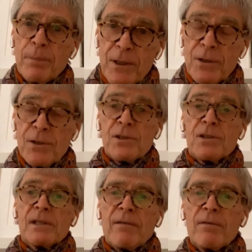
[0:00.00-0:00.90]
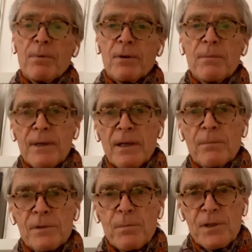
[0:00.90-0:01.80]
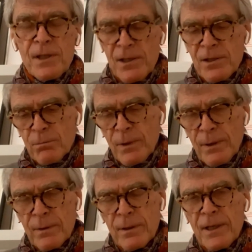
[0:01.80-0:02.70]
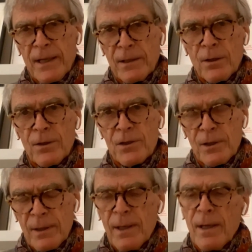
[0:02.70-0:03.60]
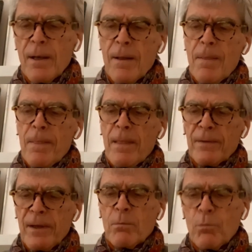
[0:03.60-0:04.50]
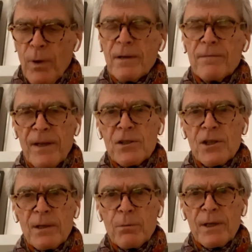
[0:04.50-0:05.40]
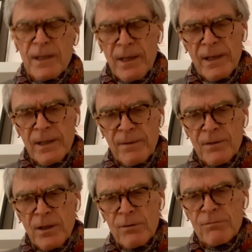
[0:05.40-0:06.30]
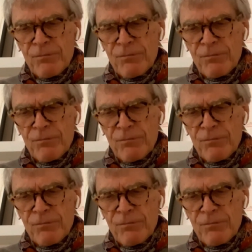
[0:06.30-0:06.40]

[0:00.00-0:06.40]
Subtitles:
because everybody becomes obsessed with the technology. And then when eventually we kind of go,